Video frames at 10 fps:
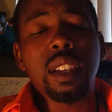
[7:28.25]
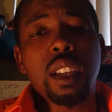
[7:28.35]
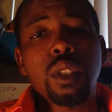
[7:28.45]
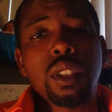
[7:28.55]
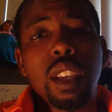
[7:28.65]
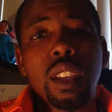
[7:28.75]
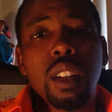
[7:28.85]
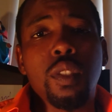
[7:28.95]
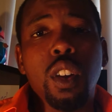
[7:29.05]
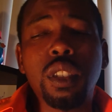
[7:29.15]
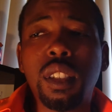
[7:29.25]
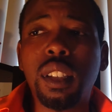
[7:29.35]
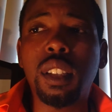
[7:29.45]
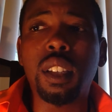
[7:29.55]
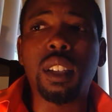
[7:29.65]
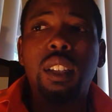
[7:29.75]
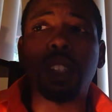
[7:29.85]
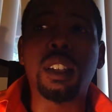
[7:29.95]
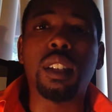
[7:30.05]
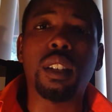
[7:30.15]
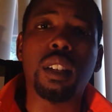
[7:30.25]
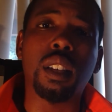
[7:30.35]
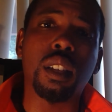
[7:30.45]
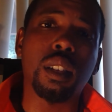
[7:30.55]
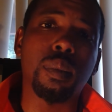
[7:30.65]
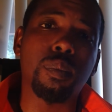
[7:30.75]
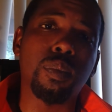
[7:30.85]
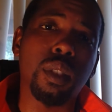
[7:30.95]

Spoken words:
Diego State University in